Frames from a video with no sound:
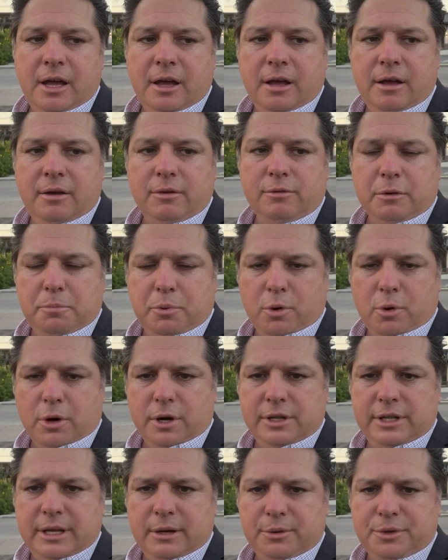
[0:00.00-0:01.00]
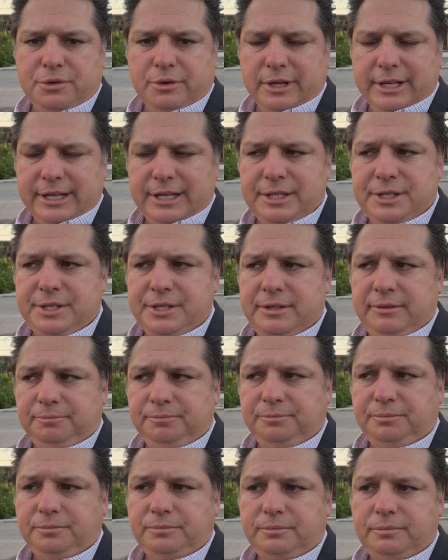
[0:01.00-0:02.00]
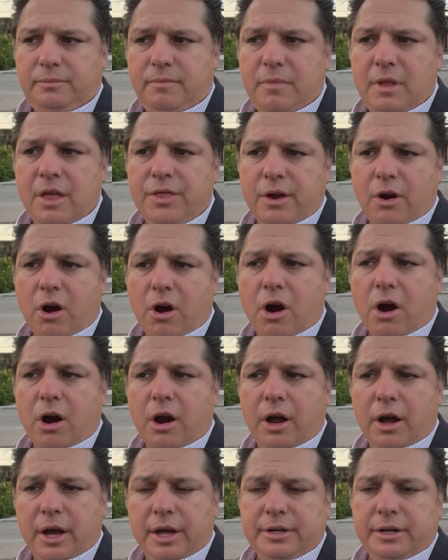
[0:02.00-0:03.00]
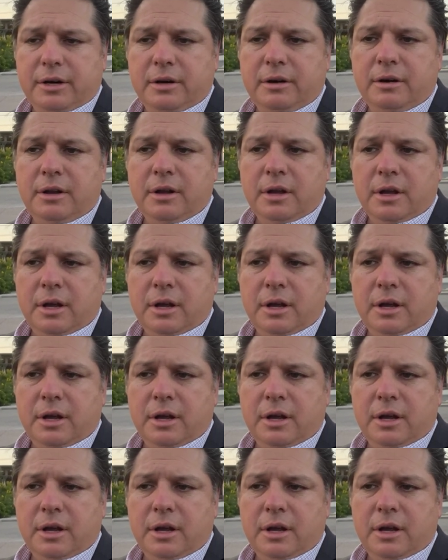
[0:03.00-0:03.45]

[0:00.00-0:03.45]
report that was released. There are other